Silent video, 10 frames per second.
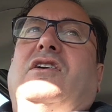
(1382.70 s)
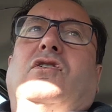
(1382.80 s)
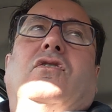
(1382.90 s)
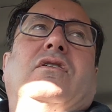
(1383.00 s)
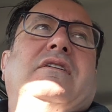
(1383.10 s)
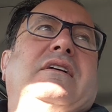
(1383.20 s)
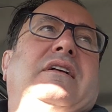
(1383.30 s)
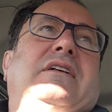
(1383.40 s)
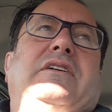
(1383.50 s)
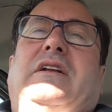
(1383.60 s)
or
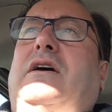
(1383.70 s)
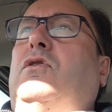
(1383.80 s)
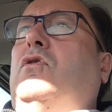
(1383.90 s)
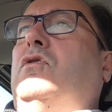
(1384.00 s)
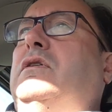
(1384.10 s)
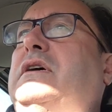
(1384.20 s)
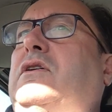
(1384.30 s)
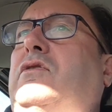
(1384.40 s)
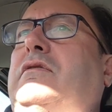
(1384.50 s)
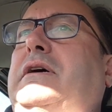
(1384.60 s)
you know or
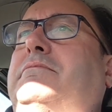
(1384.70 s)
or